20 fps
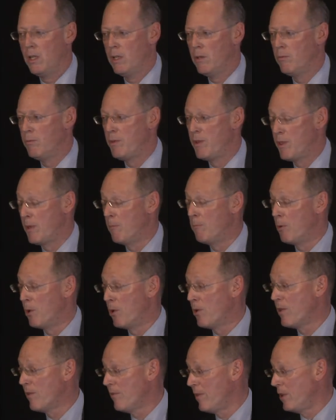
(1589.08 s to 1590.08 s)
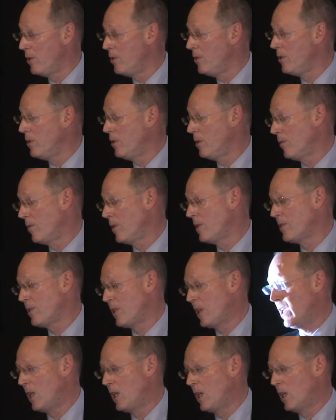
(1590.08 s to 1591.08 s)
with the birth of a new
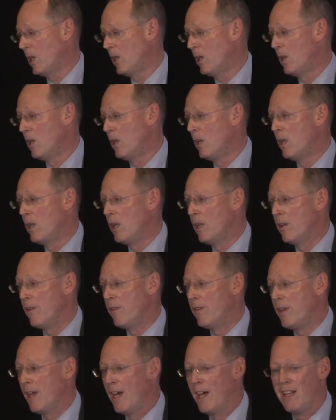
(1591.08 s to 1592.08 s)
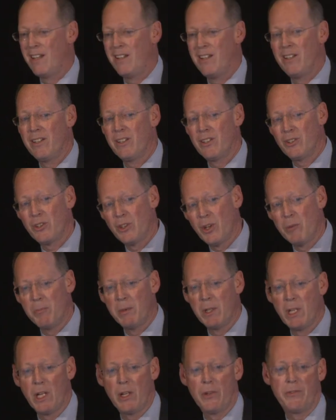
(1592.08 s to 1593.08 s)
university here, that
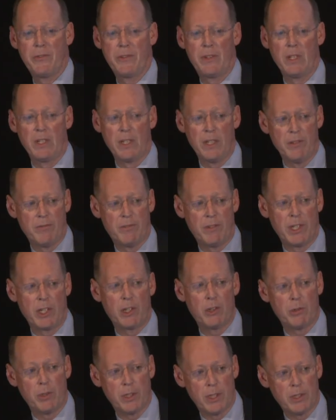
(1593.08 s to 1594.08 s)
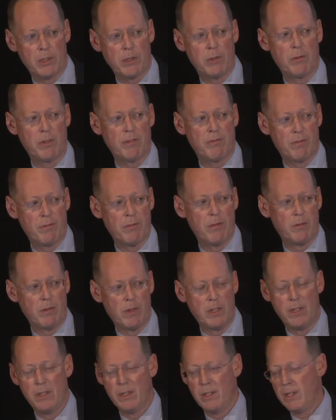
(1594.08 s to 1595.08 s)
global health delivery, critical
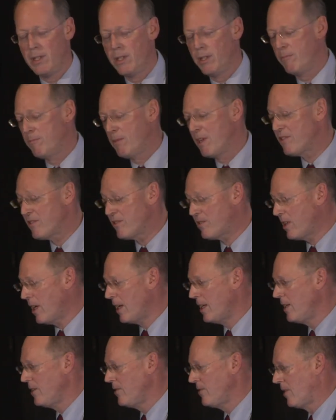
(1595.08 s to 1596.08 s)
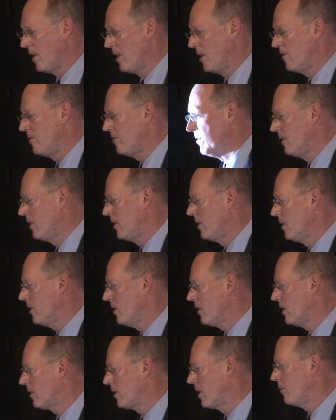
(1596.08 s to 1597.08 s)
studies of
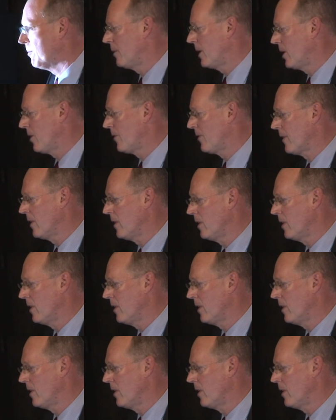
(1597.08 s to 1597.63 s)
global health